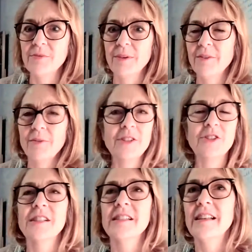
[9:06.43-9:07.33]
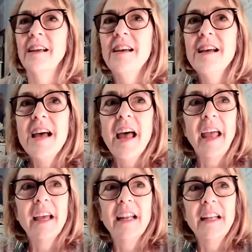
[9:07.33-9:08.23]
We just,
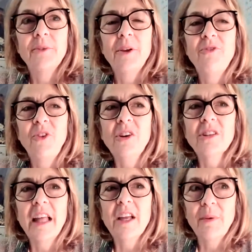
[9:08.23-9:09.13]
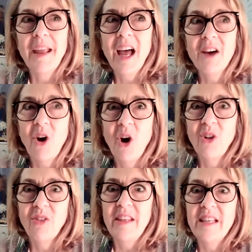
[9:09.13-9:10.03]
and we feel like we have
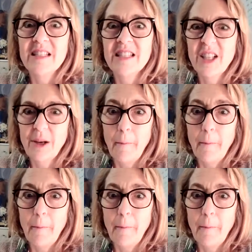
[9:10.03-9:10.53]
all these